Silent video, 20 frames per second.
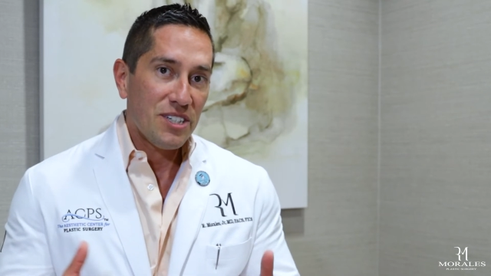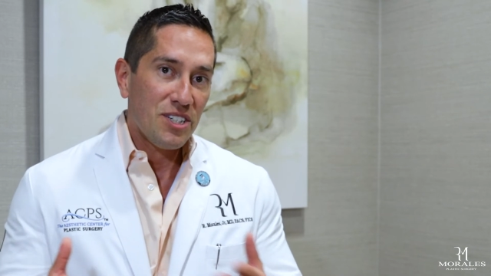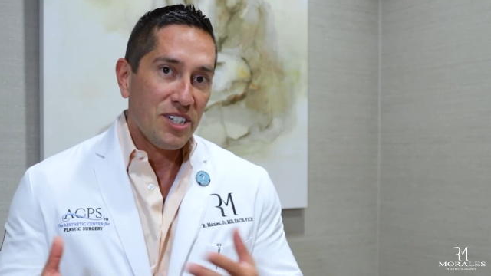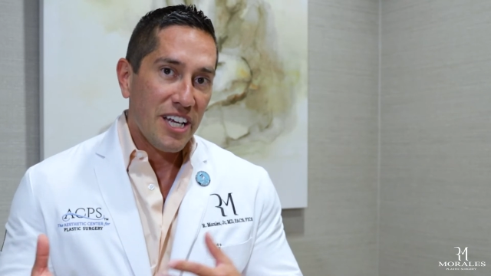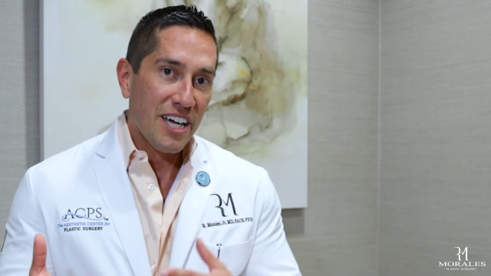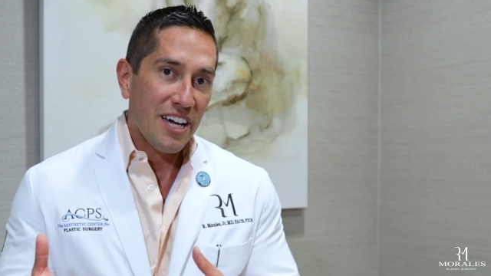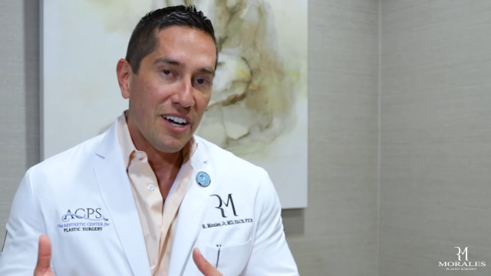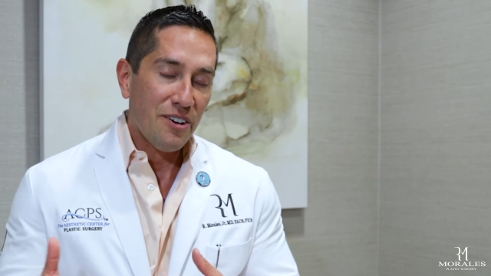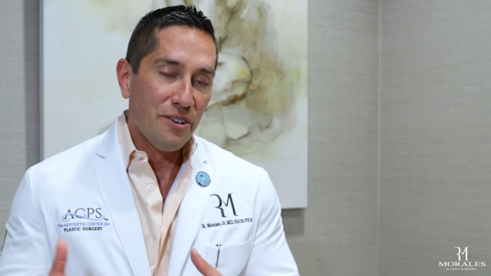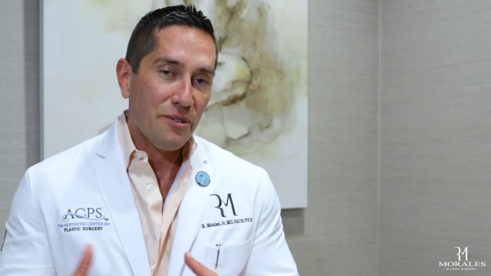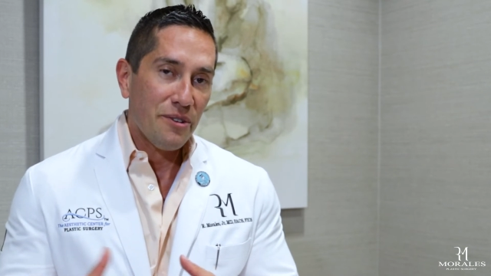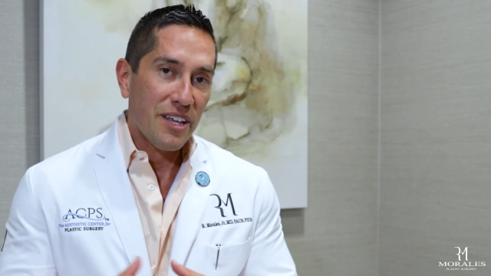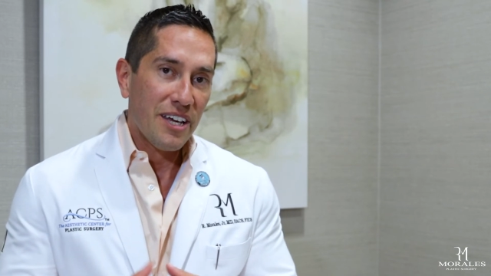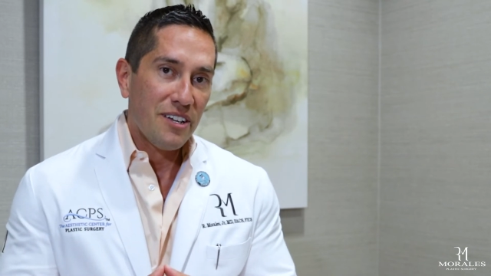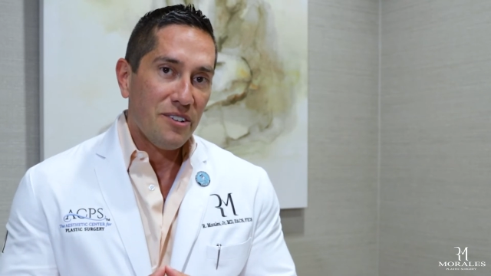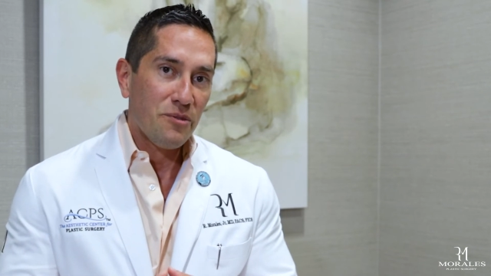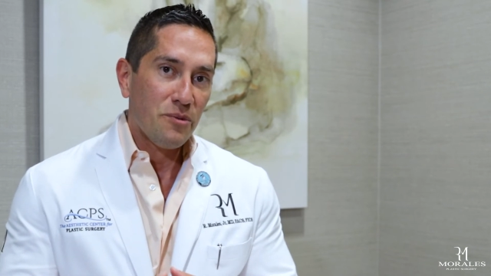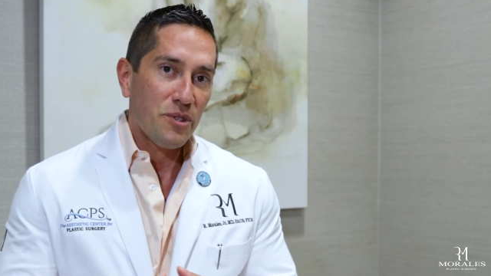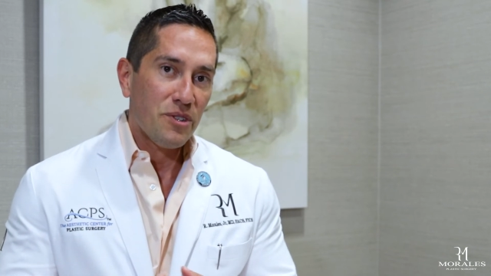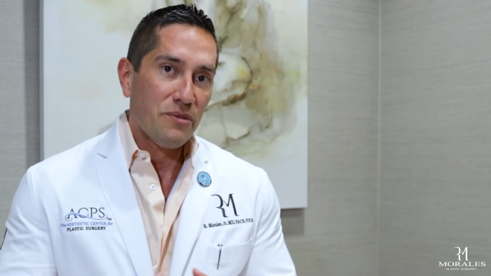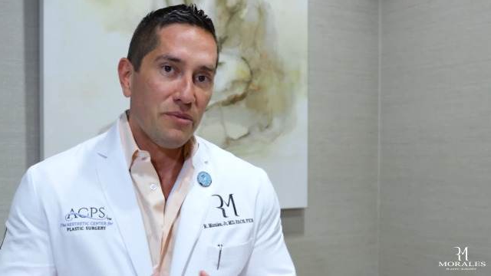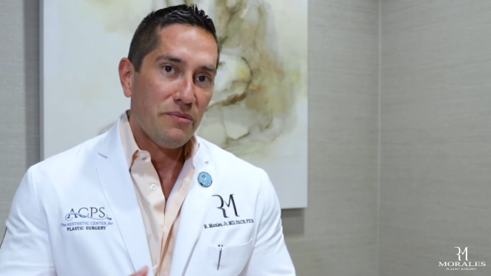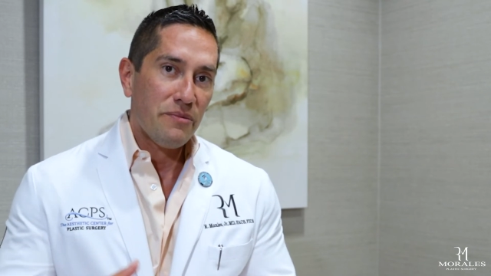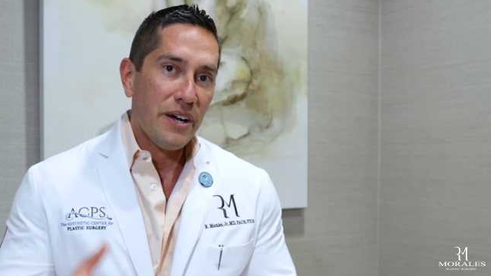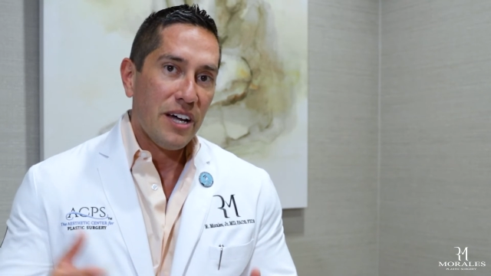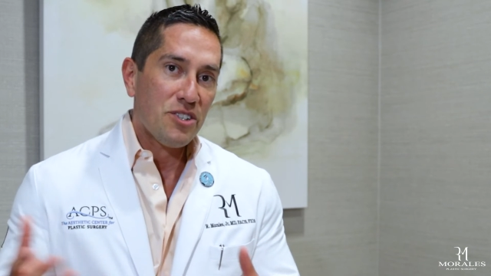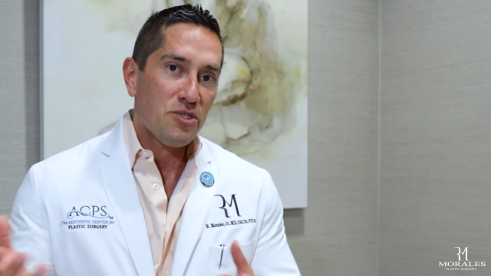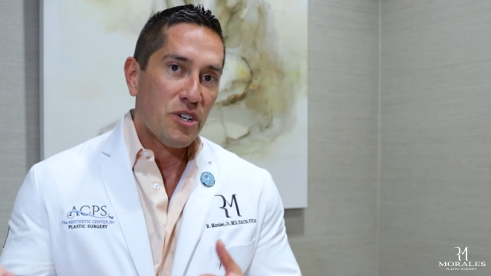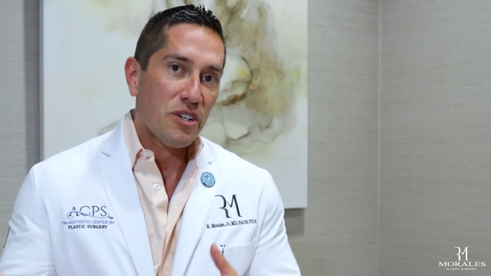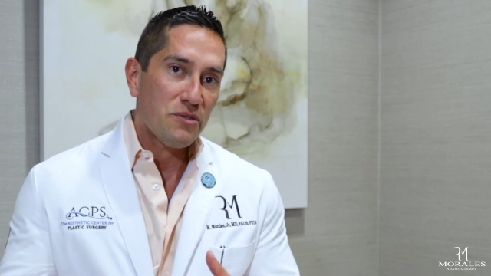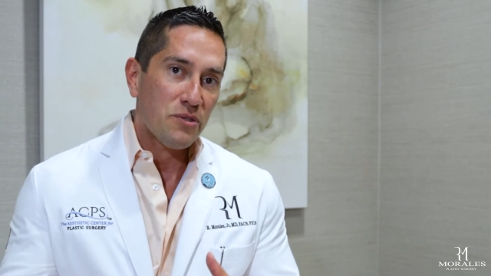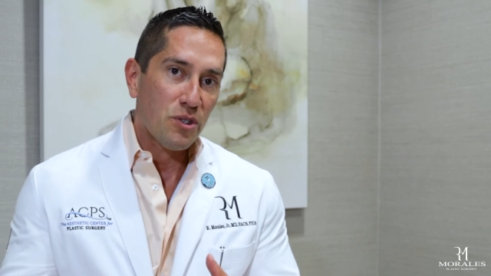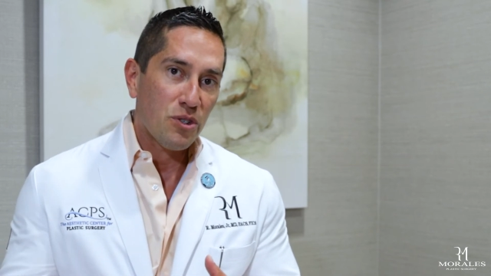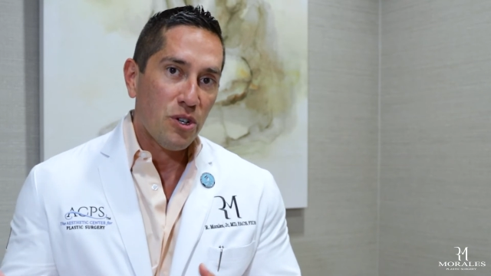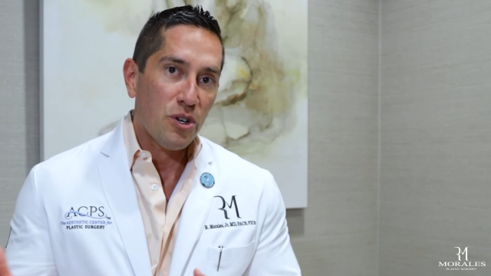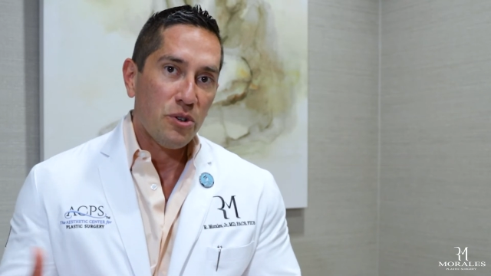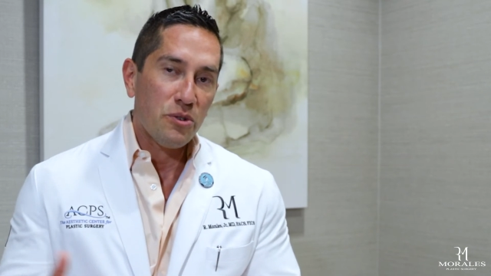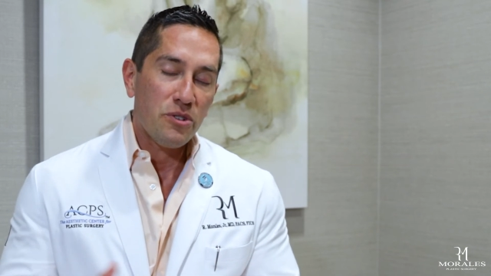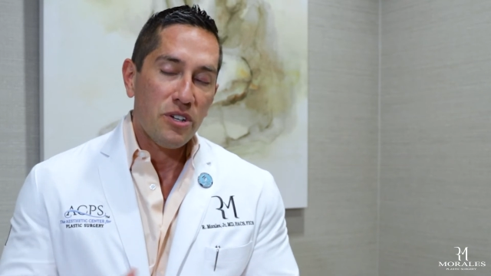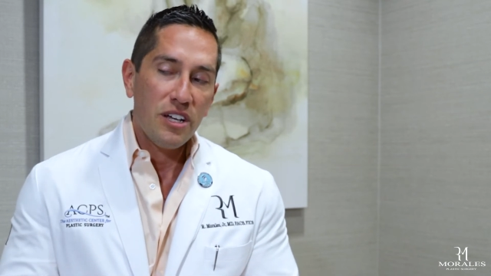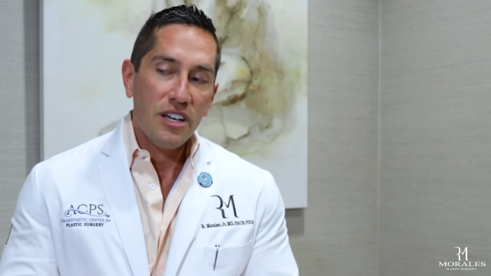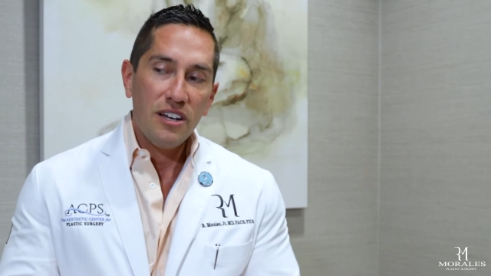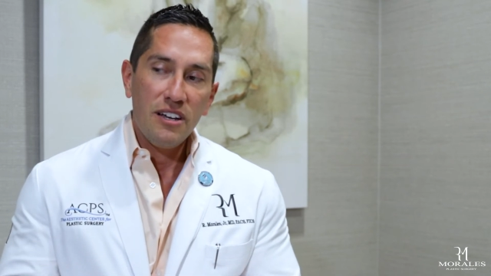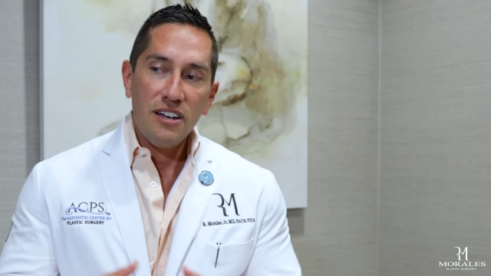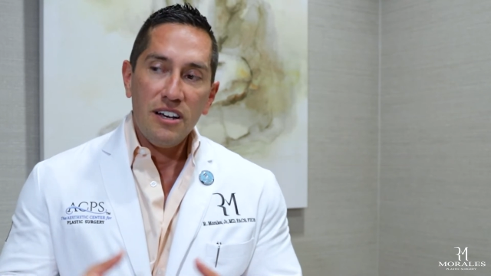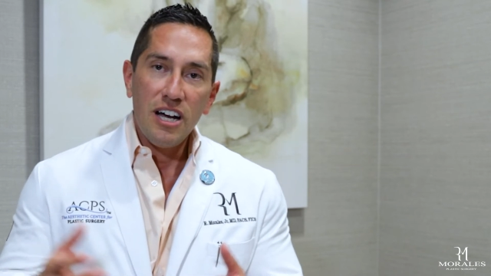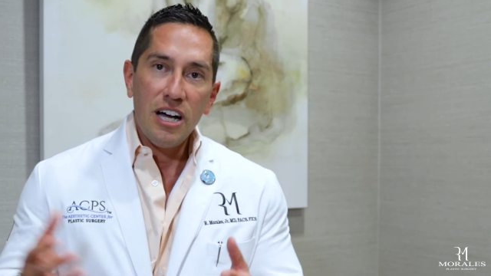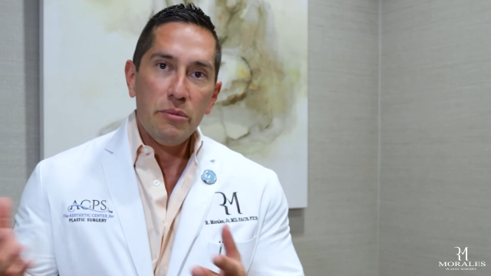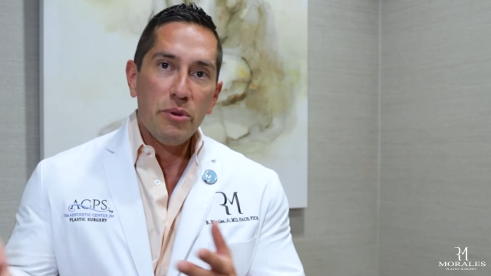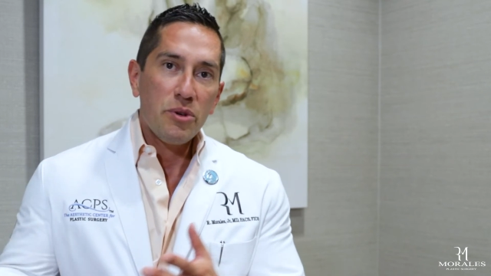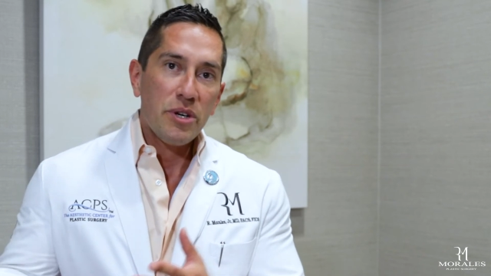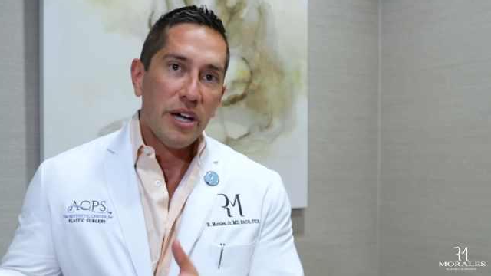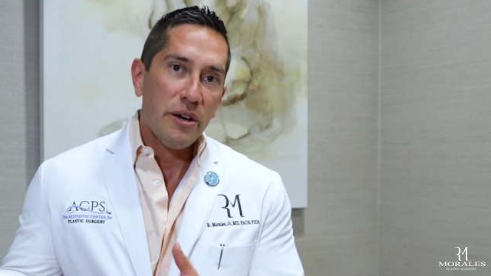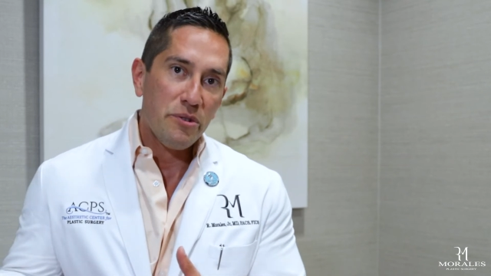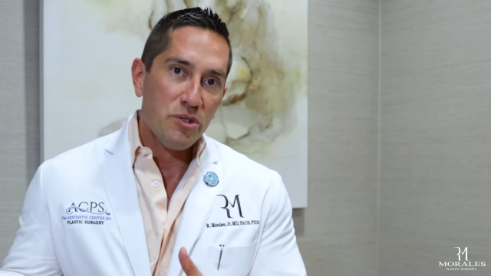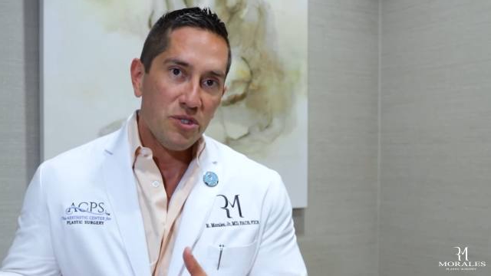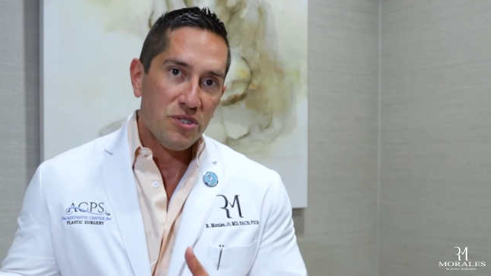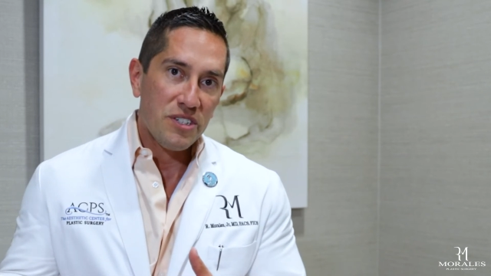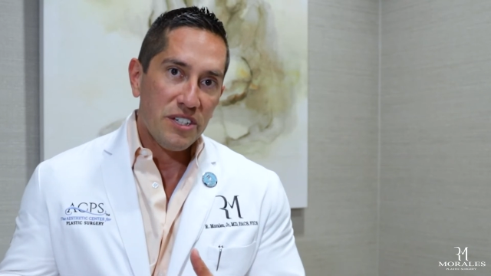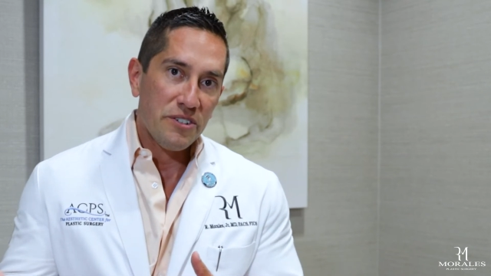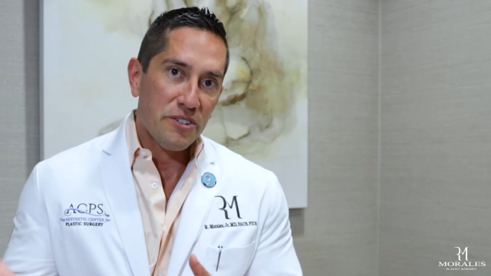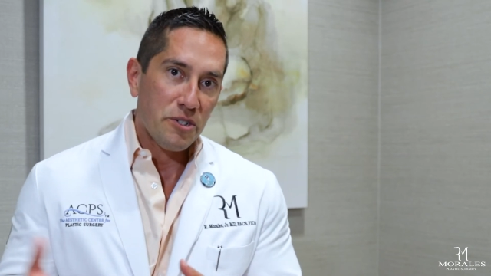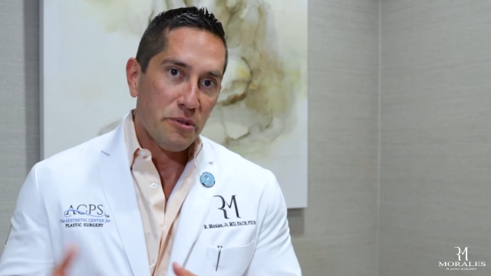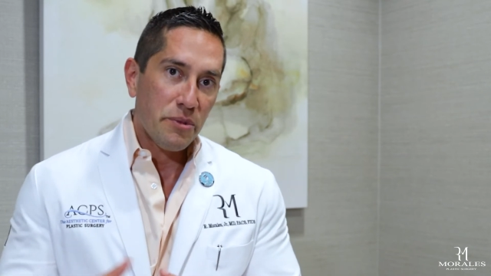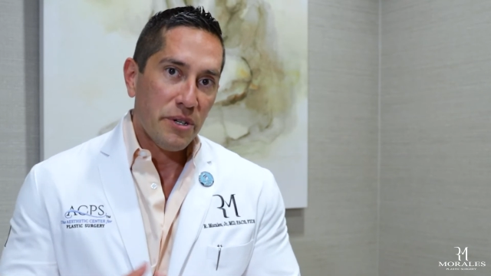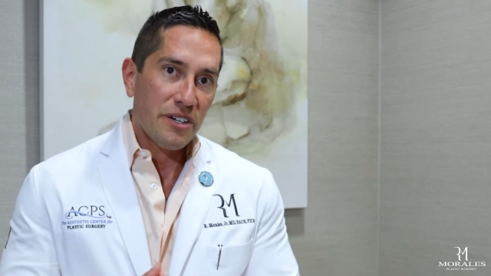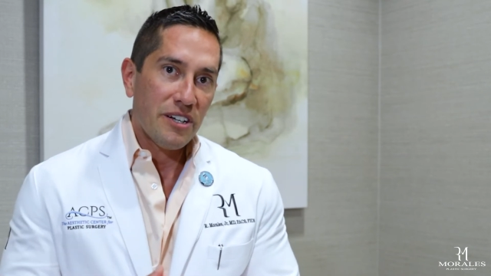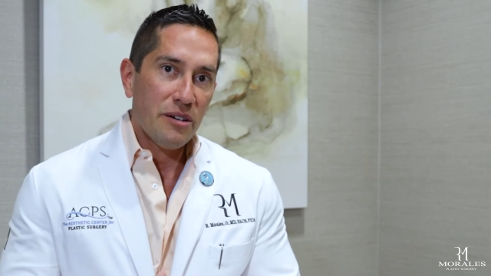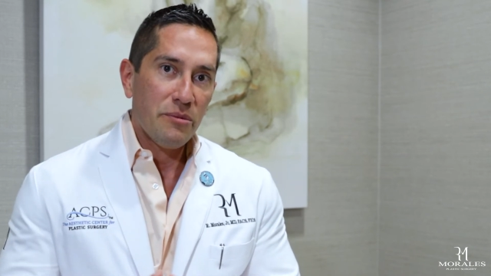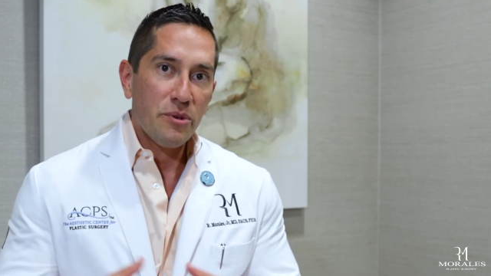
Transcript: you now that with fat transfer alone, I'm okay with you sitting on your butt.